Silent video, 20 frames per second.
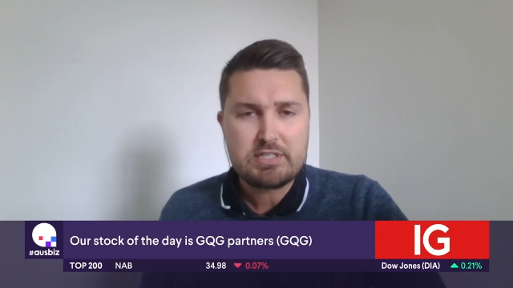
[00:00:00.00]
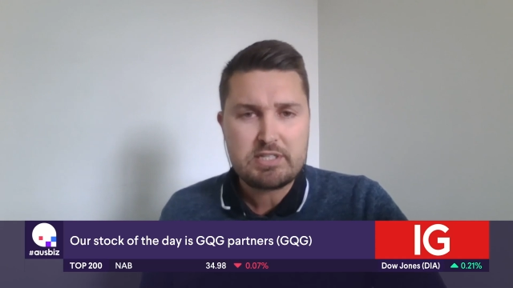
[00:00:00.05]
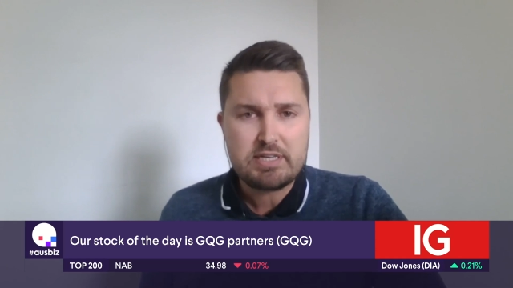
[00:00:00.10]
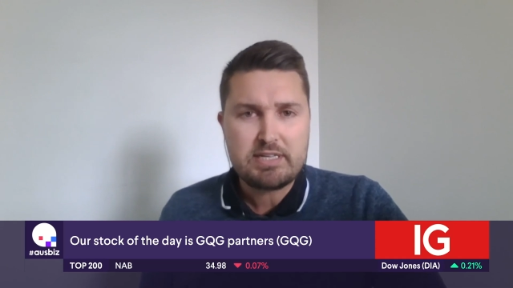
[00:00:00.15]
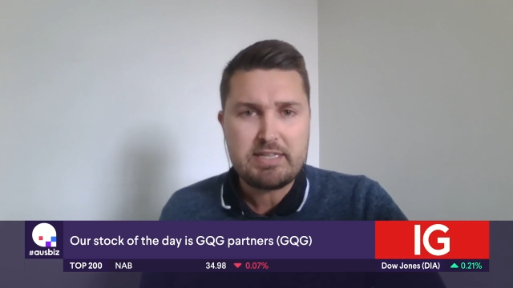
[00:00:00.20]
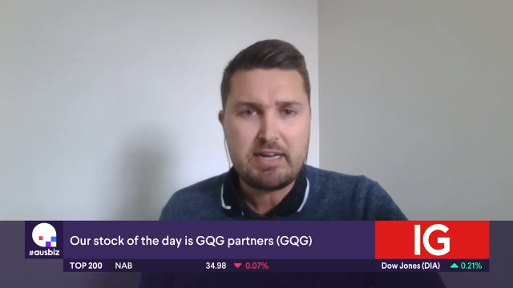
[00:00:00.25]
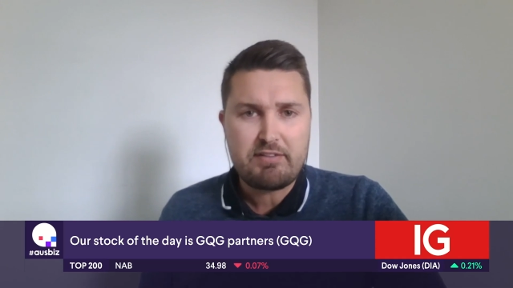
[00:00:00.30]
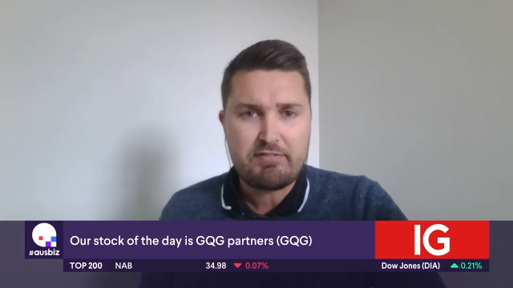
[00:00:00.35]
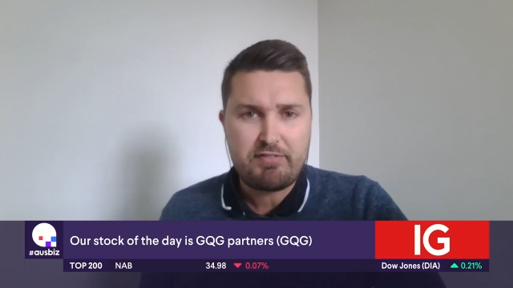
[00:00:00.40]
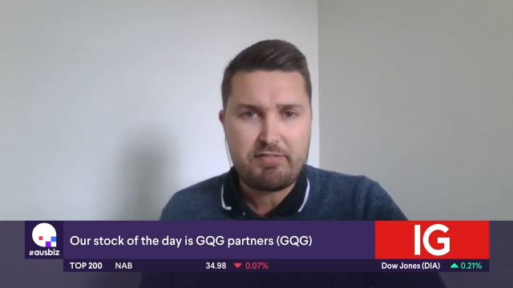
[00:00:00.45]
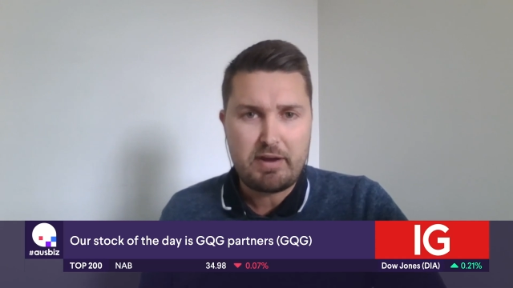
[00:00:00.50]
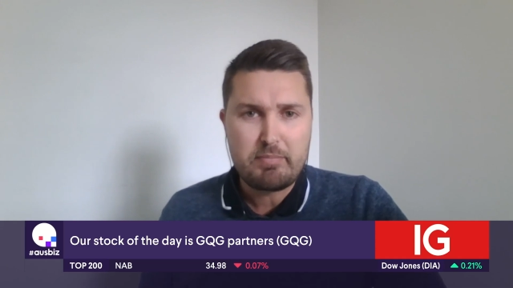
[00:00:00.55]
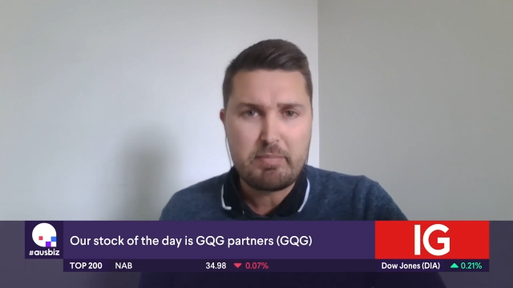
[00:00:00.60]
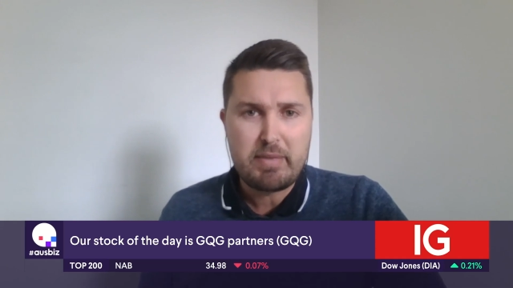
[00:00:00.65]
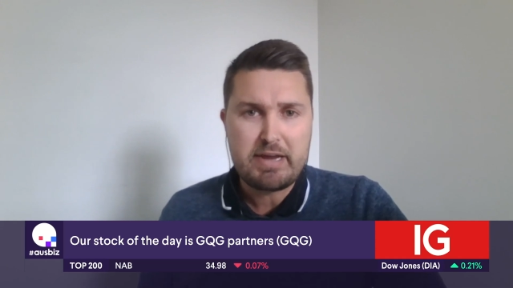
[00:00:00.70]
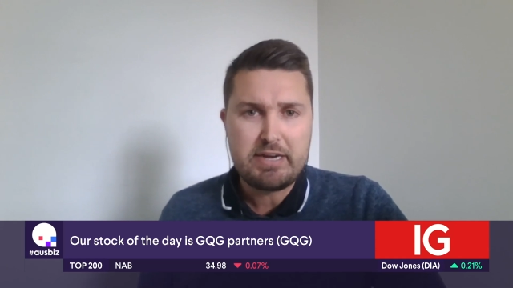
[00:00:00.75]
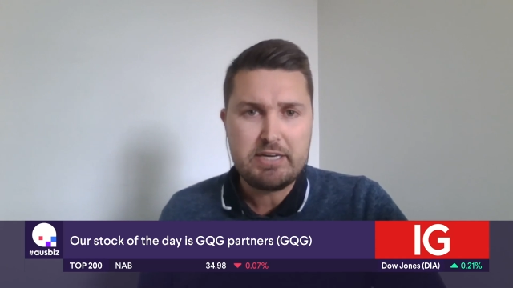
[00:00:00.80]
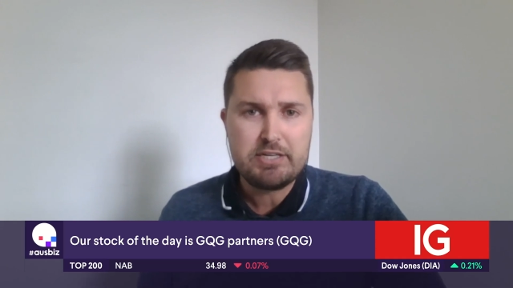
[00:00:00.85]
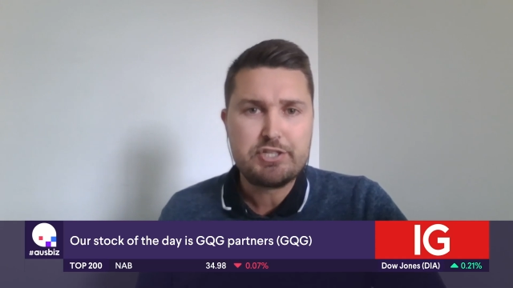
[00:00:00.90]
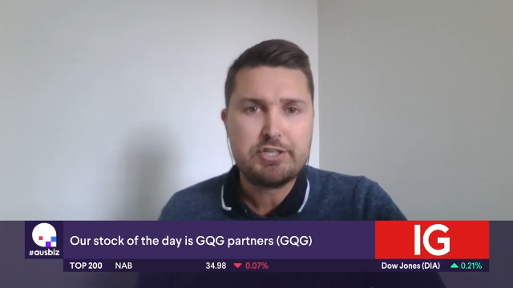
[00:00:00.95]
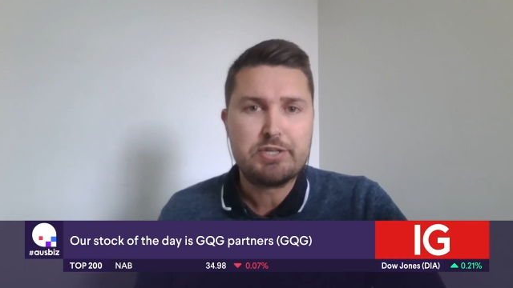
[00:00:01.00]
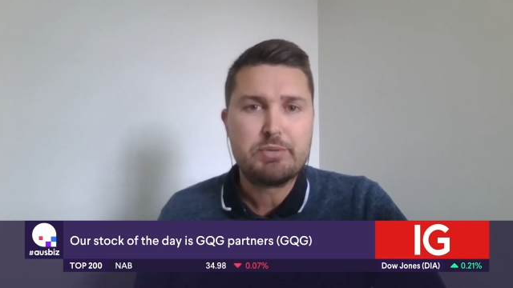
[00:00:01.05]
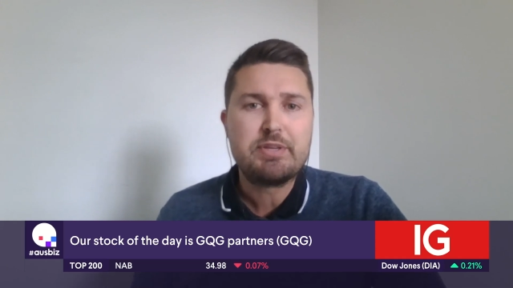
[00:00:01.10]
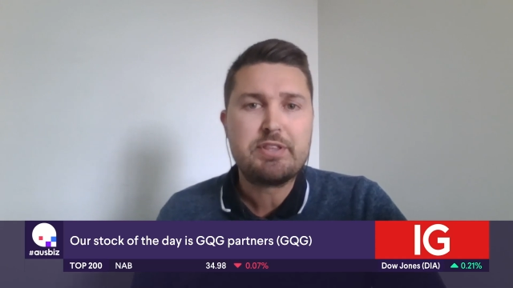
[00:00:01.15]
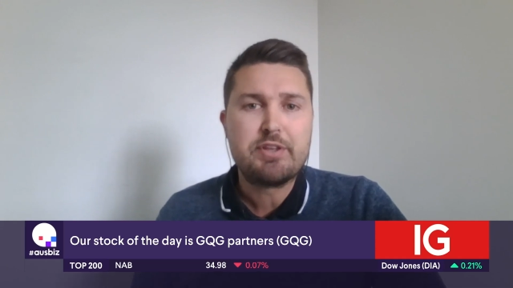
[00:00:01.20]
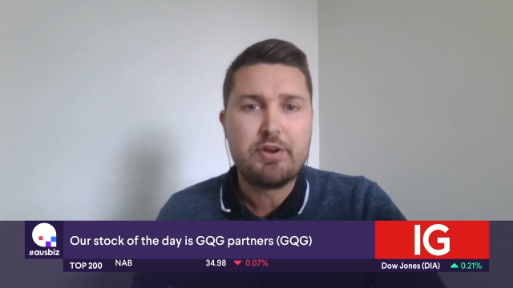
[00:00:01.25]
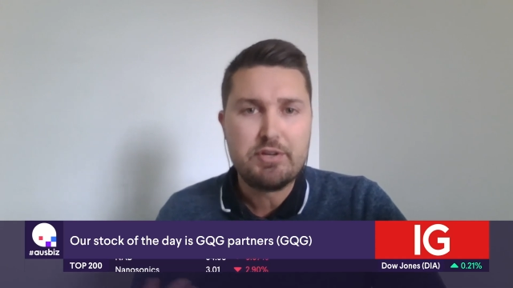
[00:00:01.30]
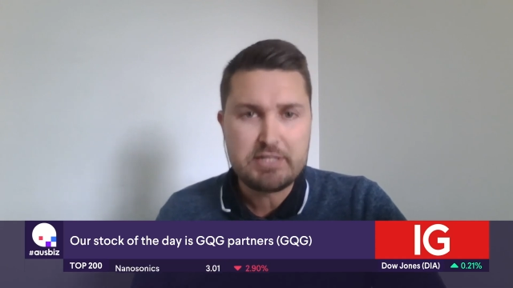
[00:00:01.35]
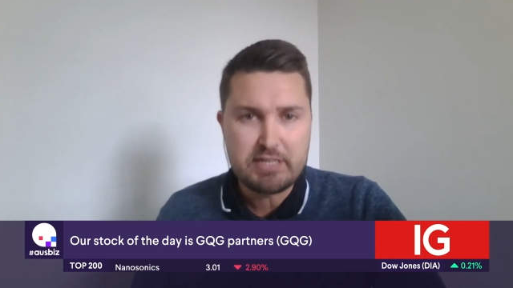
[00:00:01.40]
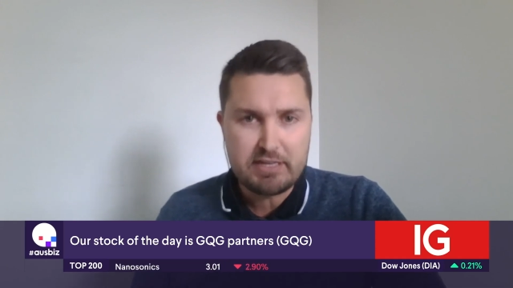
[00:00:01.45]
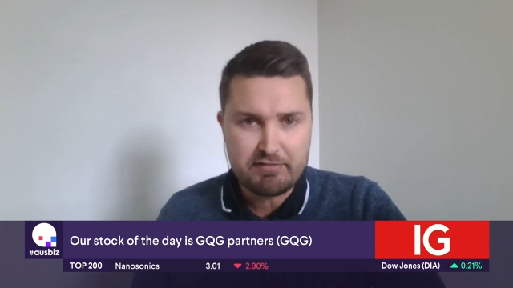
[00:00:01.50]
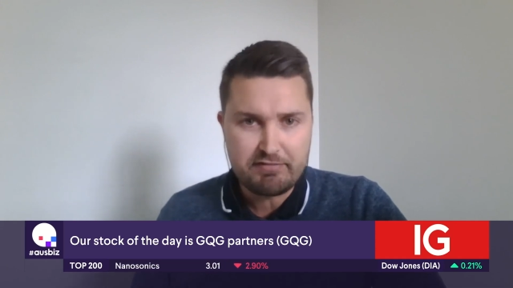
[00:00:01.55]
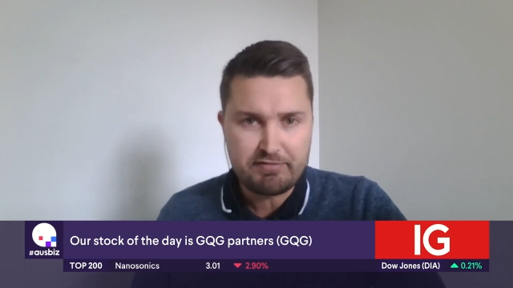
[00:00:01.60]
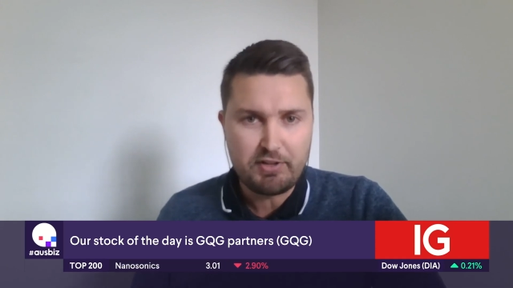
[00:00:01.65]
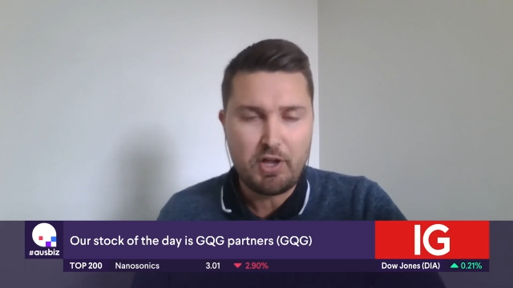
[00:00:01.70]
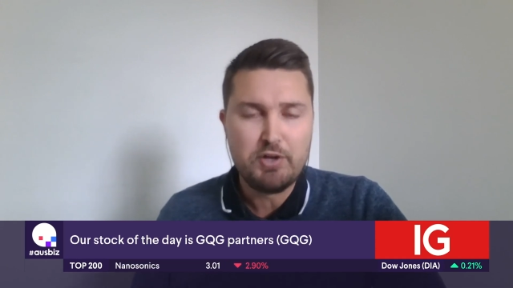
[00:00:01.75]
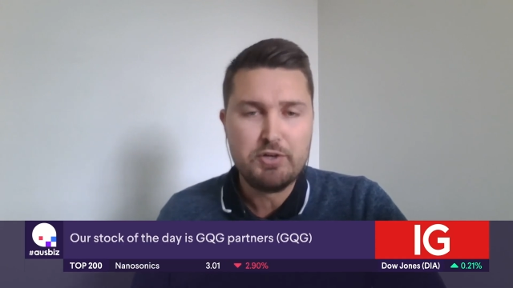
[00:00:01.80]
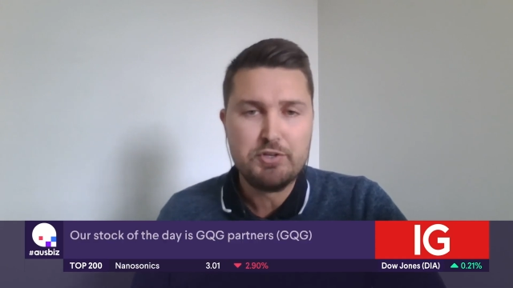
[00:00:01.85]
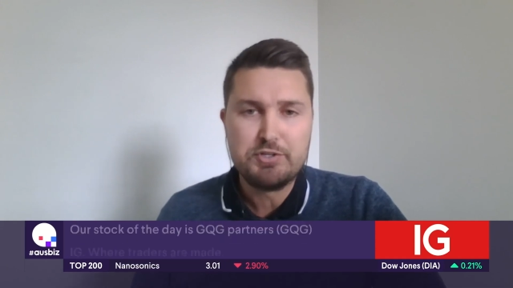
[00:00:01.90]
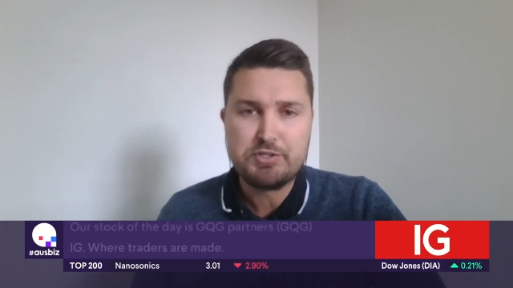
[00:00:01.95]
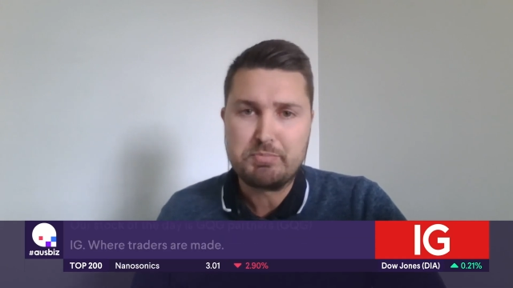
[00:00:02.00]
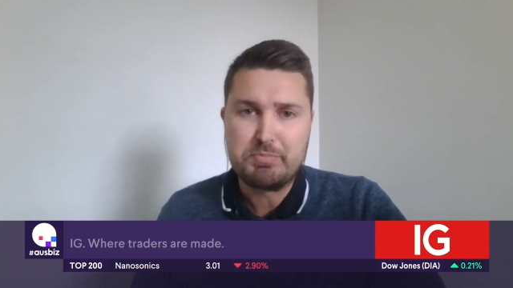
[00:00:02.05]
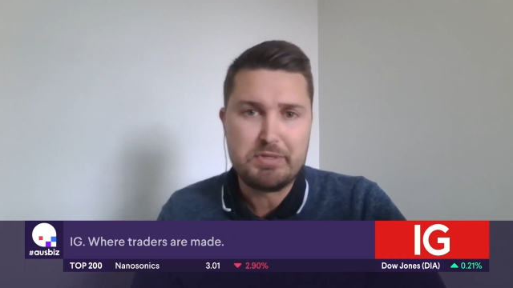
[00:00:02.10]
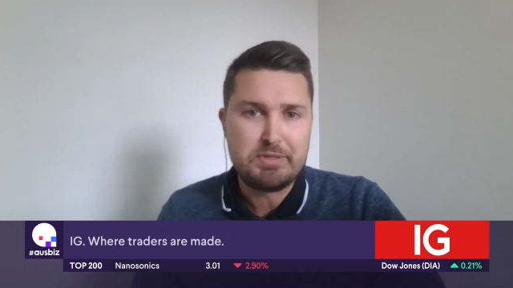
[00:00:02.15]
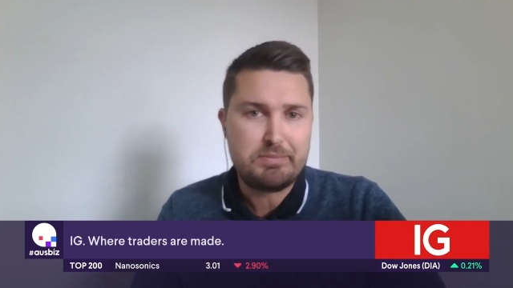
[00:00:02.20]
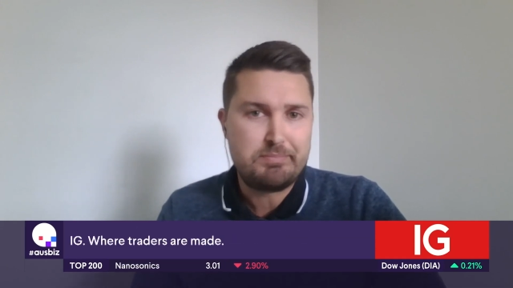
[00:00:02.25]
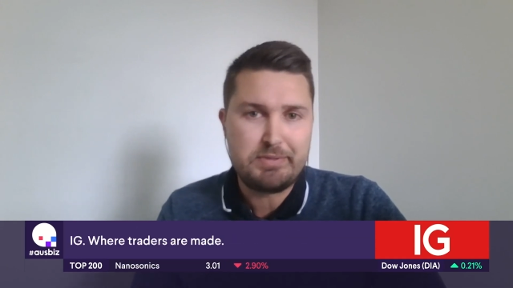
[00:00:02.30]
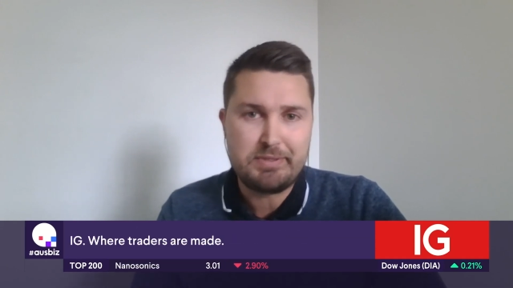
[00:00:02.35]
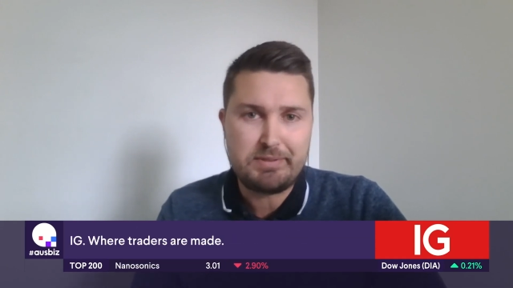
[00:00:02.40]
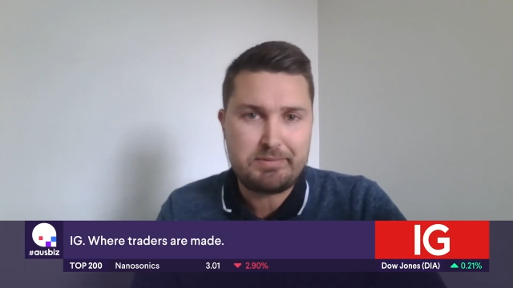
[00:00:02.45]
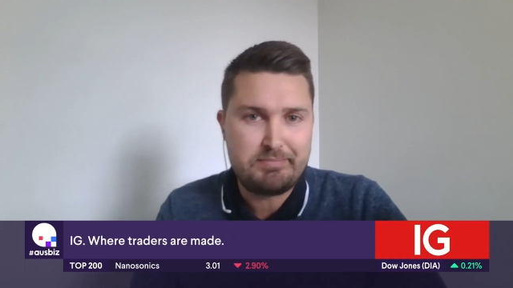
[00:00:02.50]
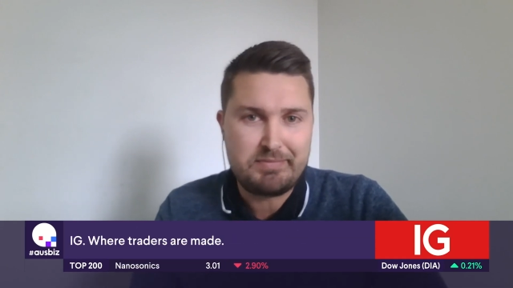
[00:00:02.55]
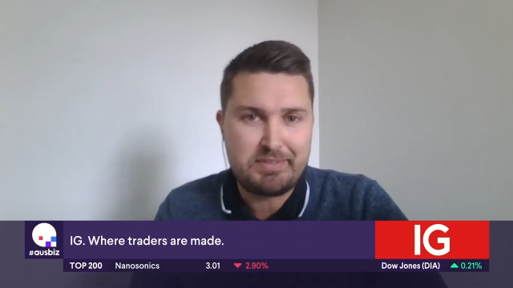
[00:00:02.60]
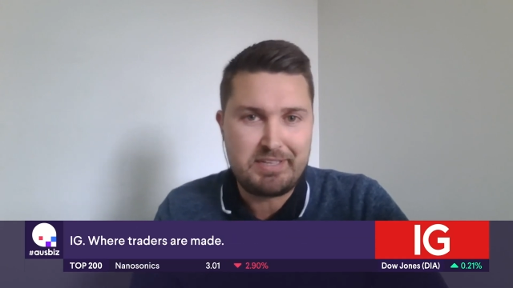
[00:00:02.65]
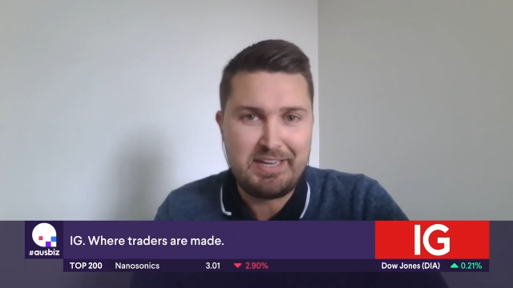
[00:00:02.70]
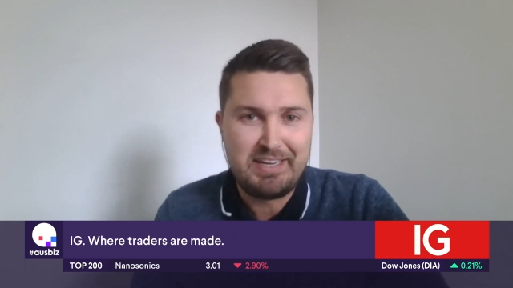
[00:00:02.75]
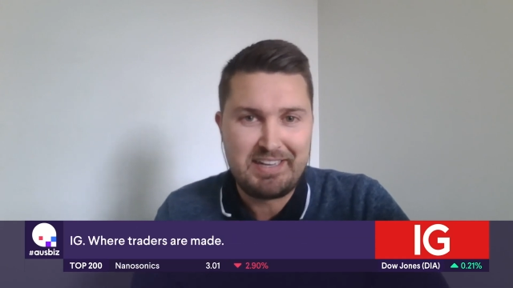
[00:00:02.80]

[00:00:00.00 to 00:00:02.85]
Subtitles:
see that fund manager with those inflows, but